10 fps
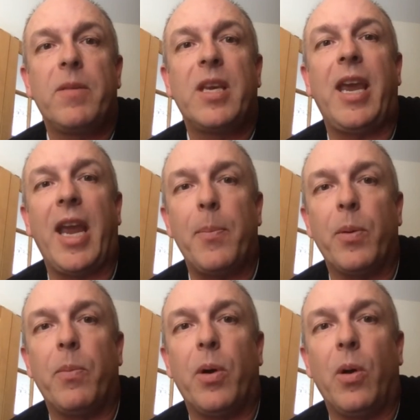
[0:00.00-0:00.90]

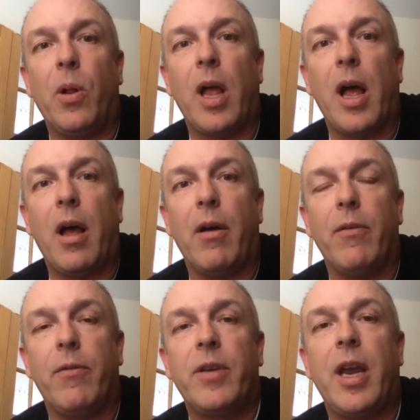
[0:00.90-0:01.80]
capable
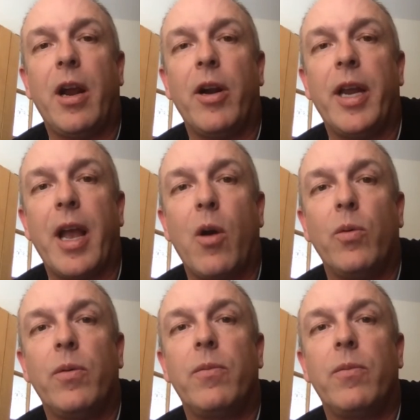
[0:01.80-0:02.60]
of carrying out